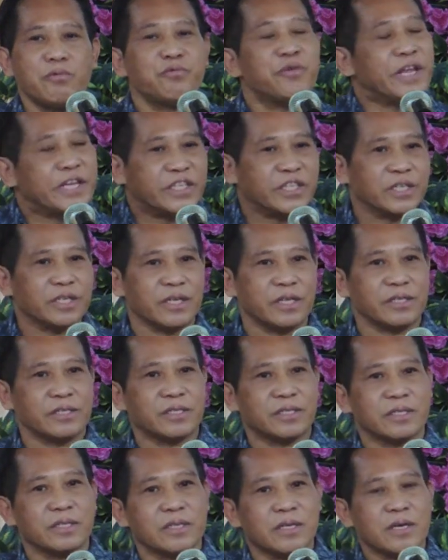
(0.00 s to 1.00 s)

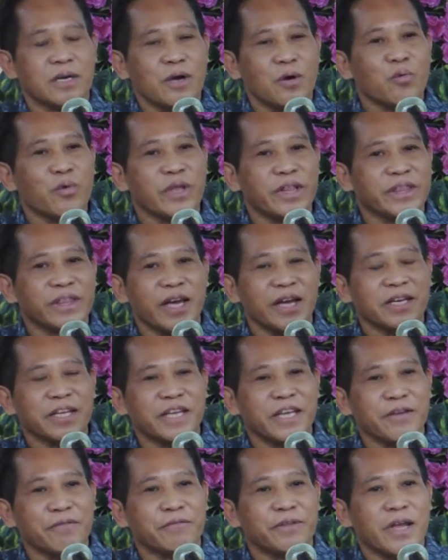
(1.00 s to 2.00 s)
richness will
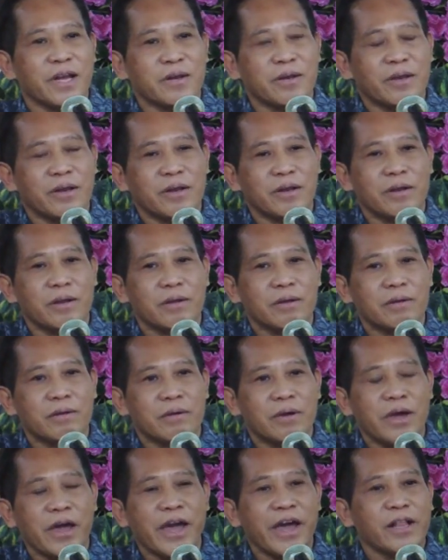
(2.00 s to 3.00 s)
not give that
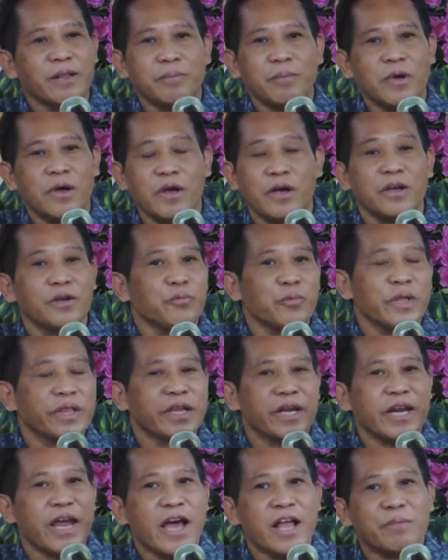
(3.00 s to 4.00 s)
help. Will
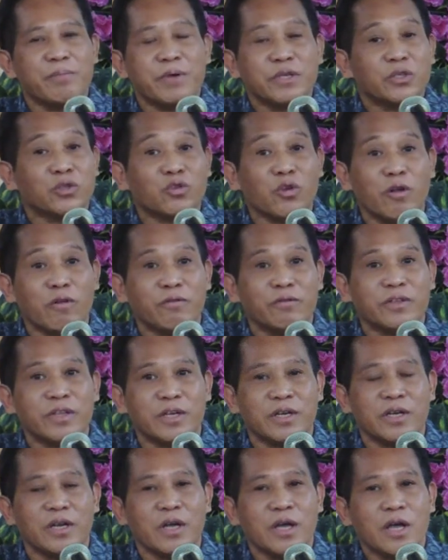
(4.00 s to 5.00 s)
not help us solve the